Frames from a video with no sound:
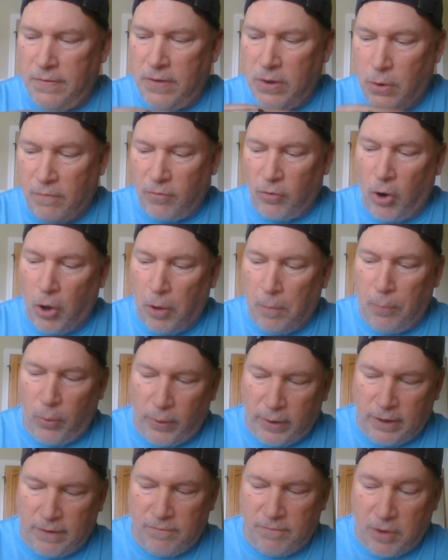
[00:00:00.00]
the overall
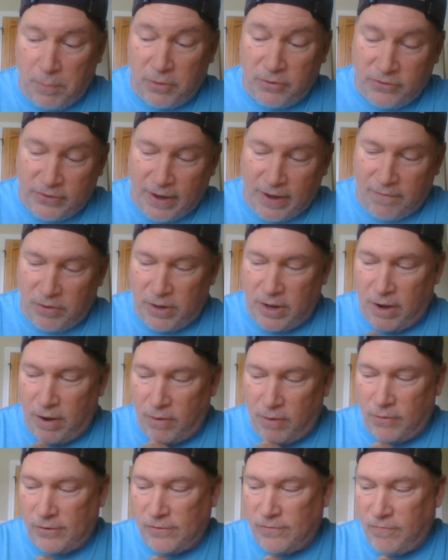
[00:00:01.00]
point of number 7
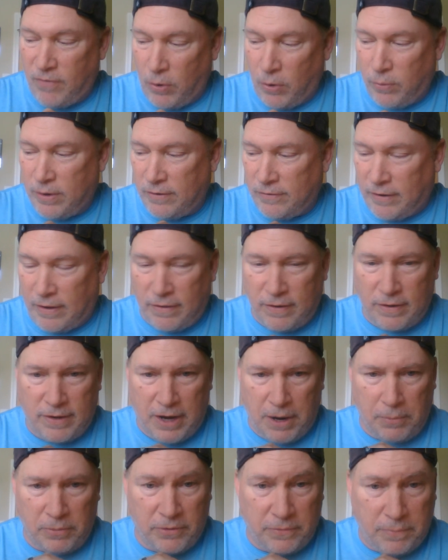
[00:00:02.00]
here is focus at the
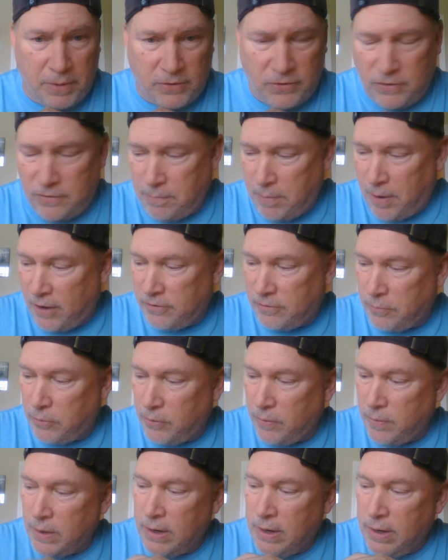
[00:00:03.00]
table as much as possible.